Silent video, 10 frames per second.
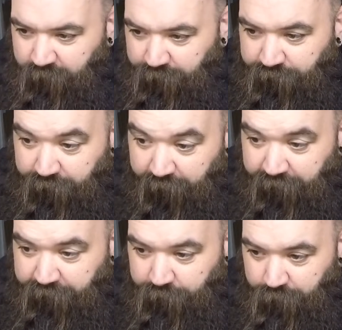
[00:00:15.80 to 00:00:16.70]

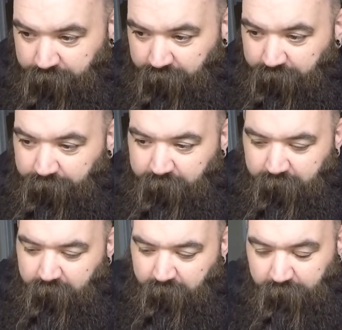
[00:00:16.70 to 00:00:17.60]
Slash build,
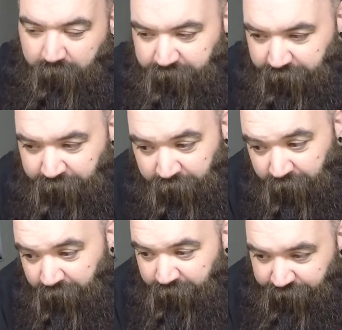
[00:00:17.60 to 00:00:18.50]
basically
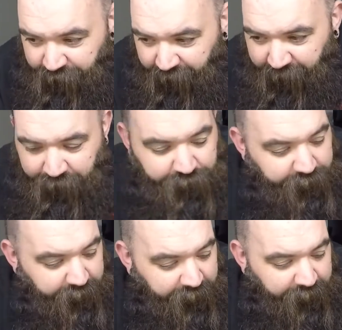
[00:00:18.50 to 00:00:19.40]
turning this Slash
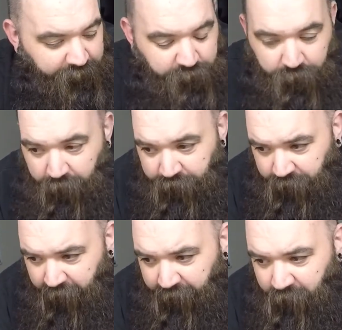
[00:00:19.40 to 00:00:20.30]
into a
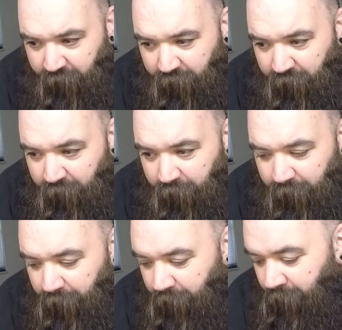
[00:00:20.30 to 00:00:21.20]
drag car.
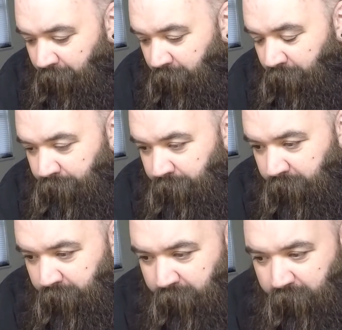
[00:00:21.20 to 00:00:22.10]
Um,
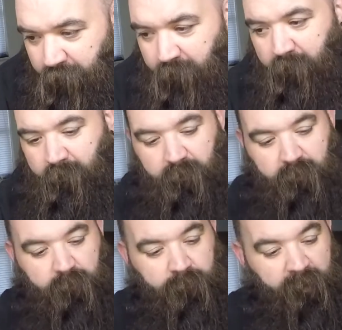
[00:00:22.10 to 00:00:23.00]

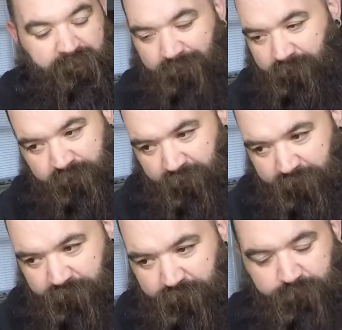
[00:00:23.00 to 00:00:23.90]
basically this
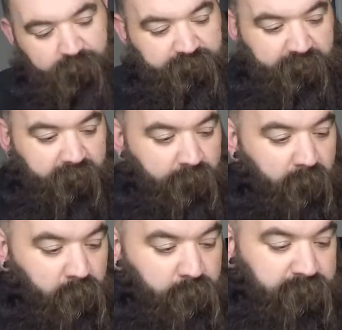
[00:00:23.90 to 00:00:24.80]
Slash has been sitting in my
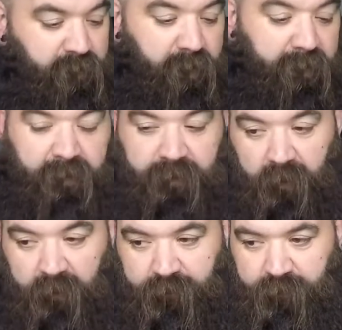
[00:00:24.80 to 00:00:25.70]
room just collecting
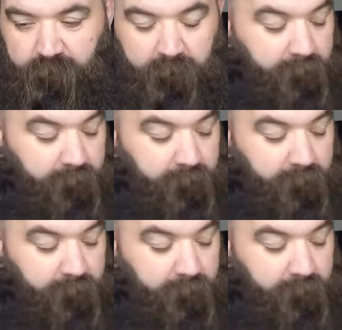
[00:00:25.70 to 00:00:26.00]
dust,